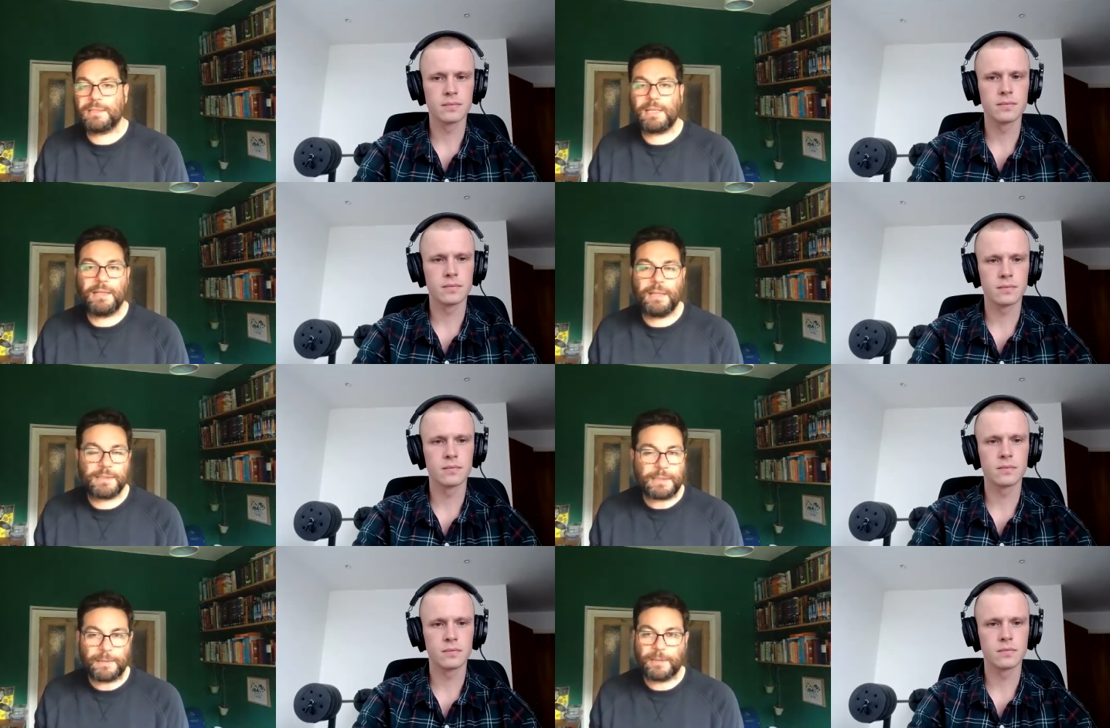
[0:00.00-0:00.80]
Speaker 1: say
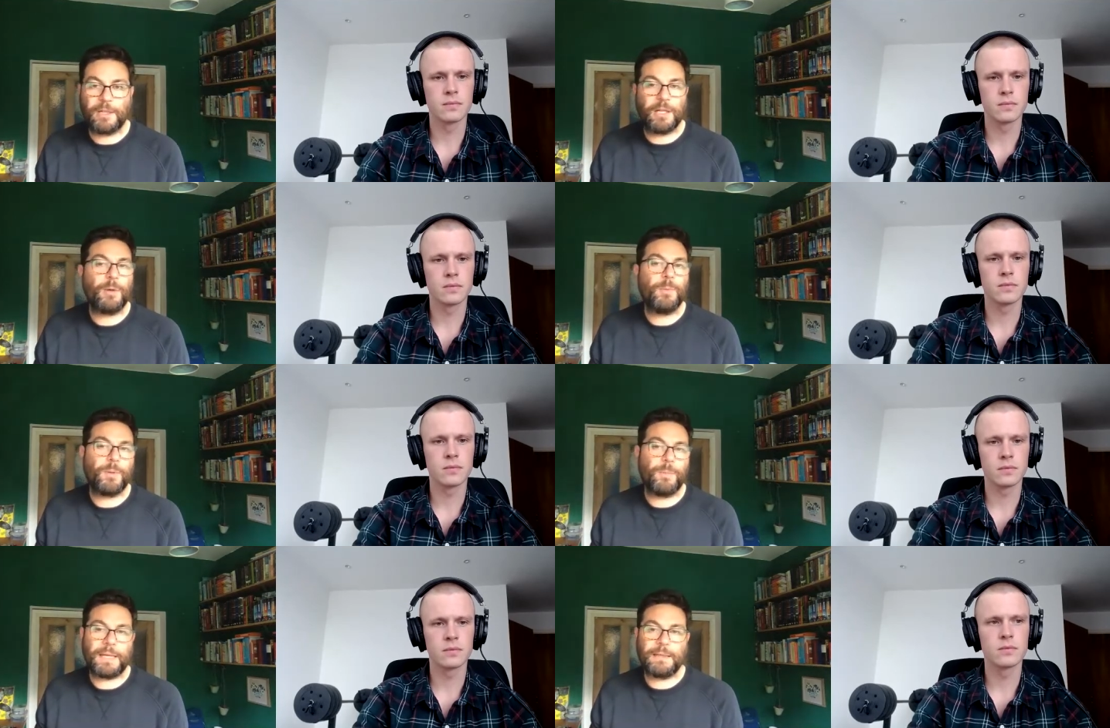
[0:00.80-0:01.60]
there's a
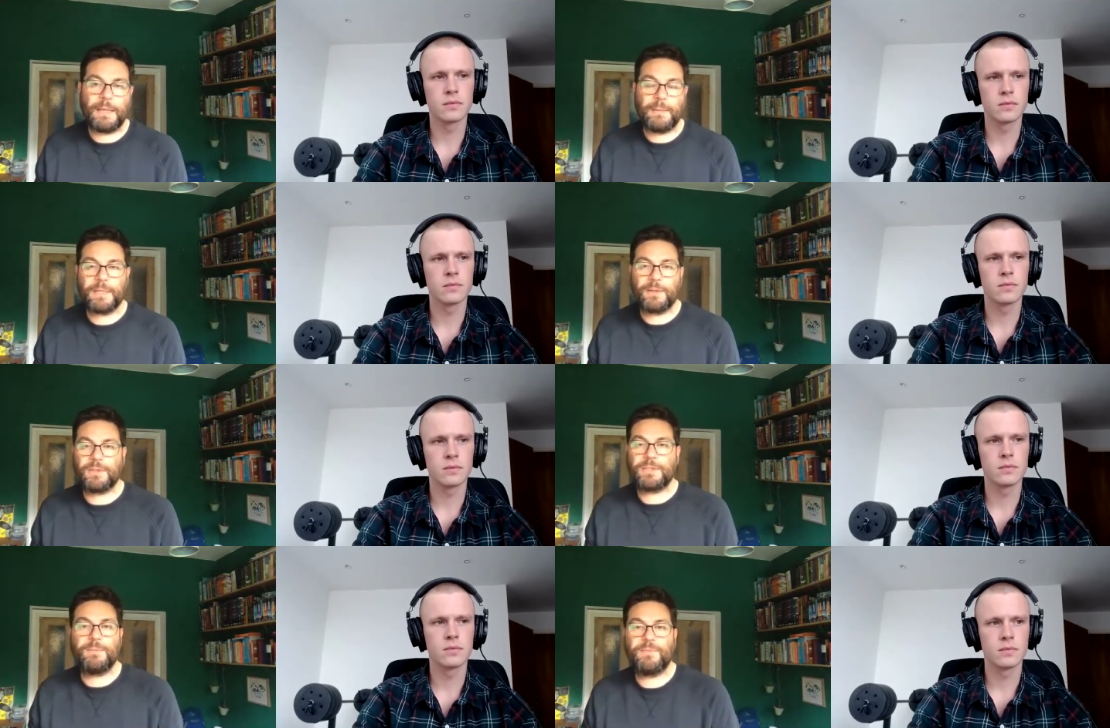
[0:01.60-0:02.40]
global pandemic
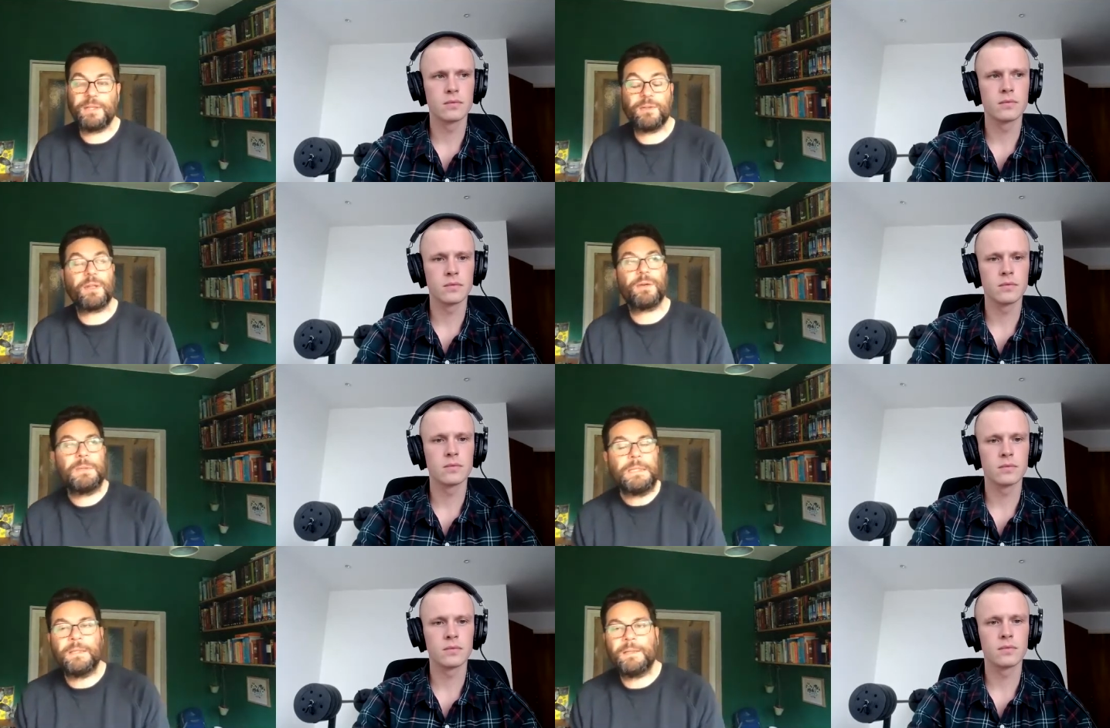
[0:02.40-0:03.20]
or something, although
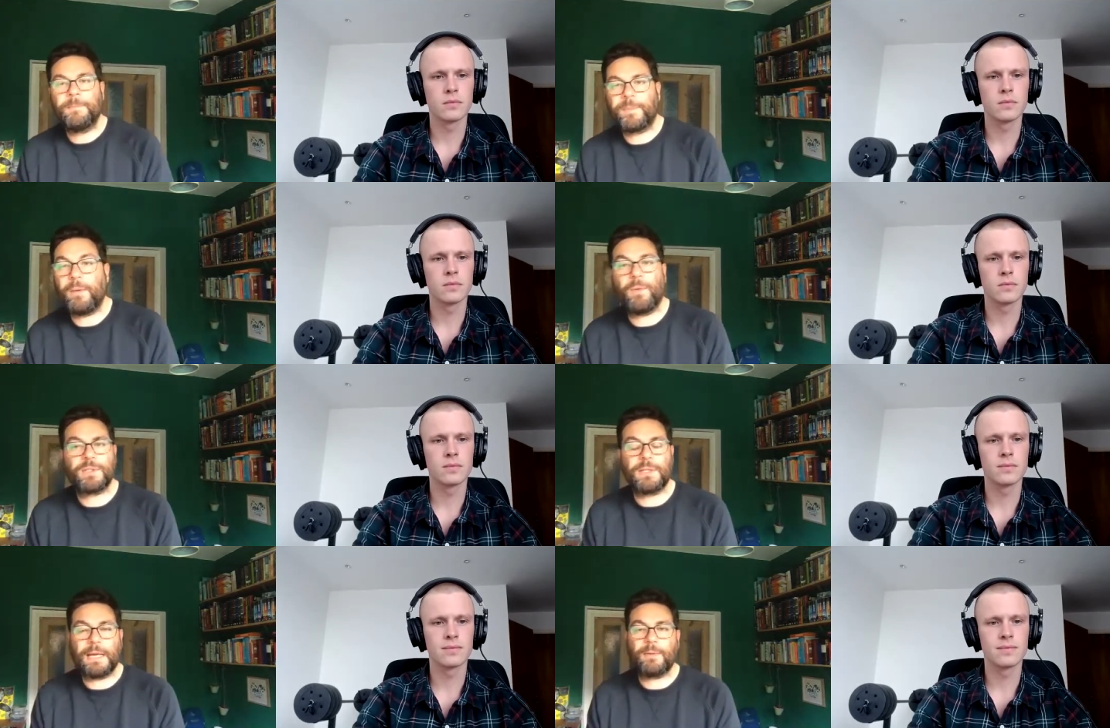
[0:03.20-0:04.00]
that
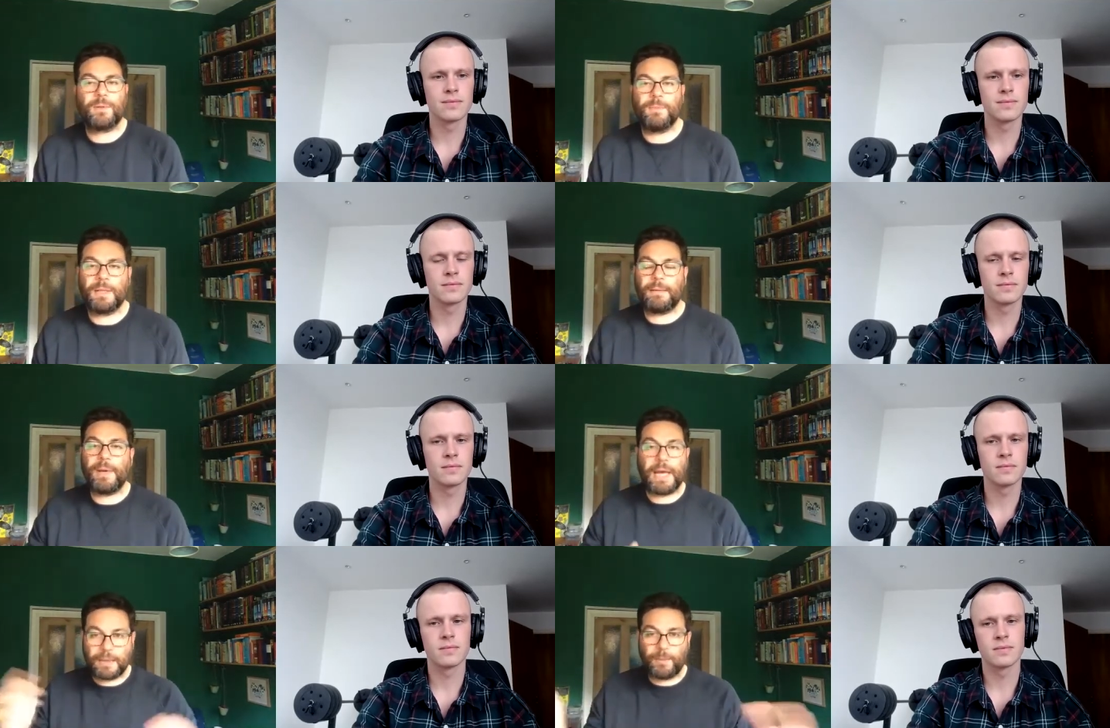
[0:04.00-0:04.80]
wasn't the outcome of that.
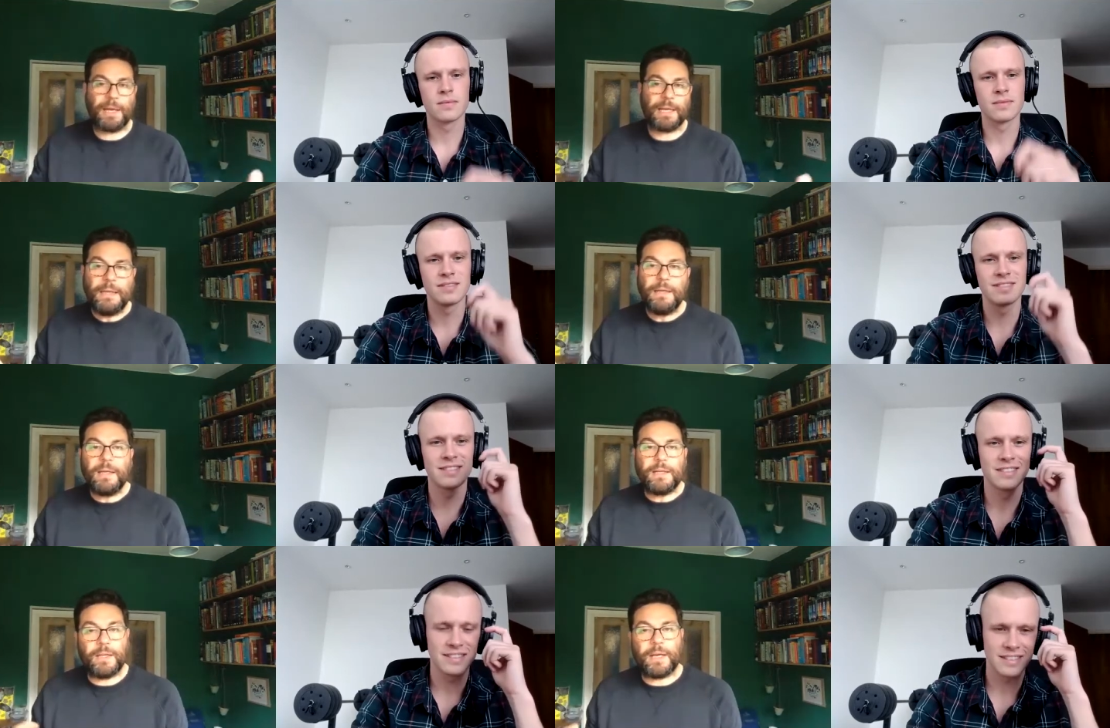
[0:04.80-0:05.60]
But anyway,
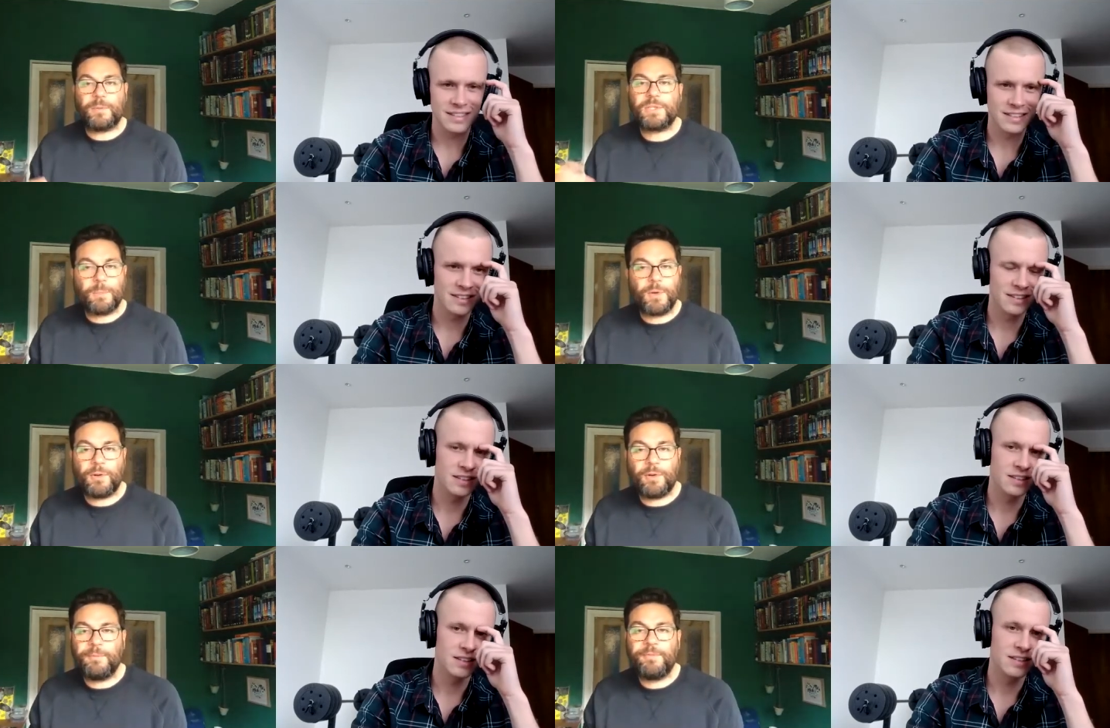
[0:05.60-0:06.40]
you know, some
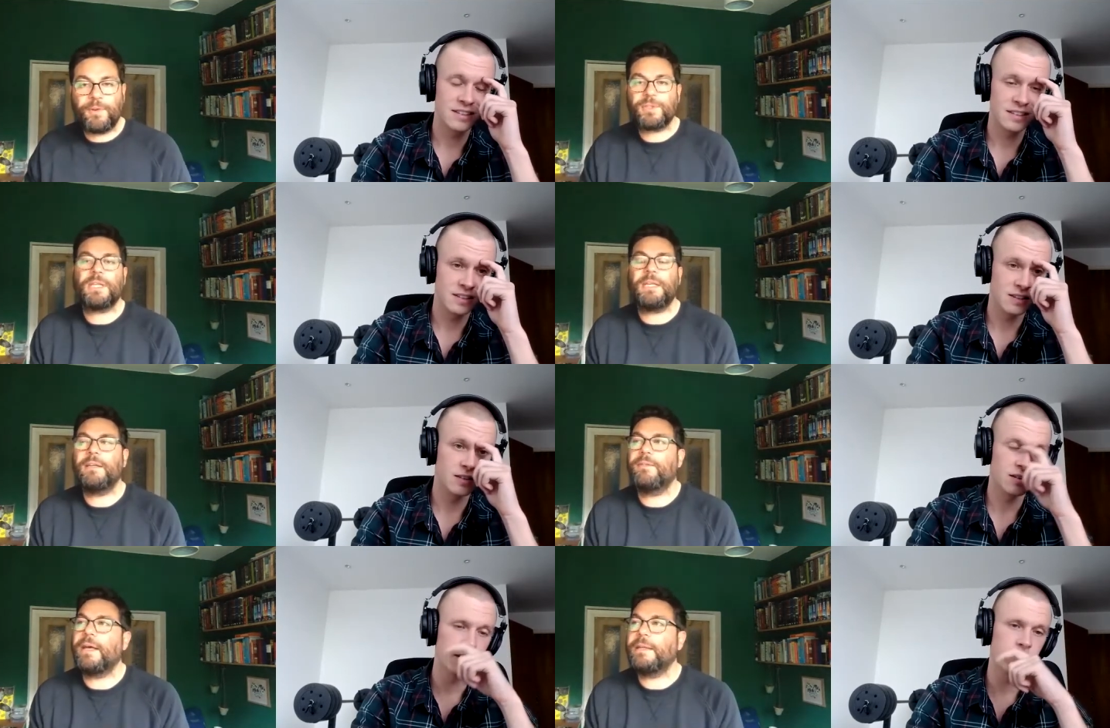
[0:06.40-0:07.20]

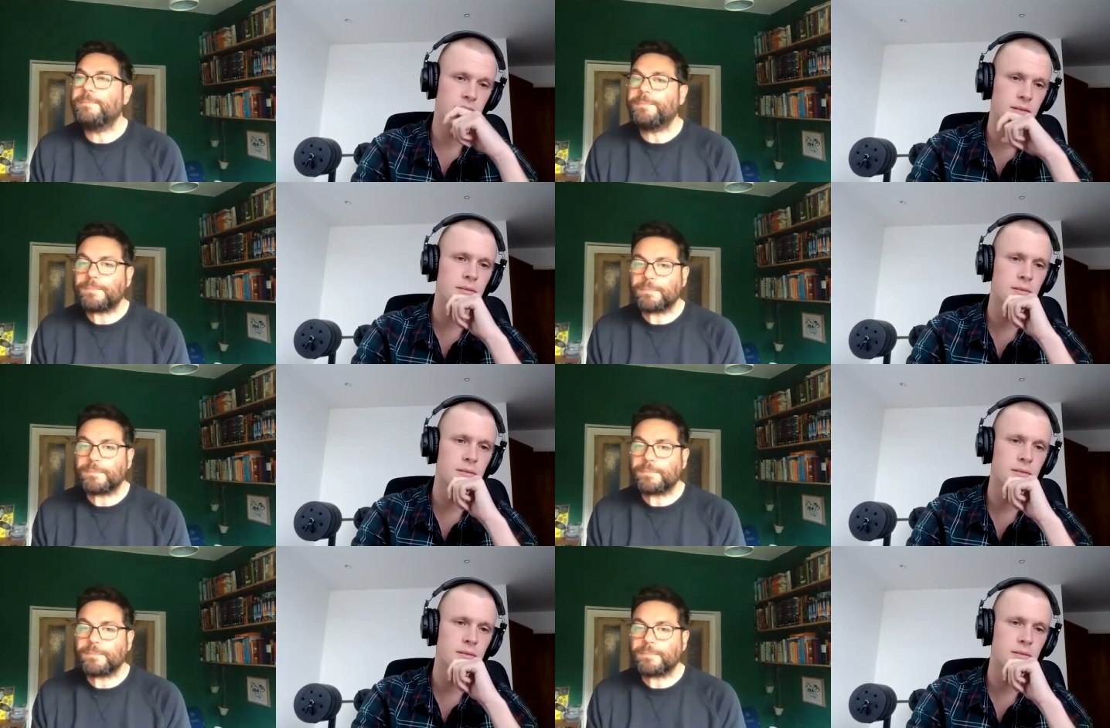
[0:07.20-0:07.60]
unforeseen event.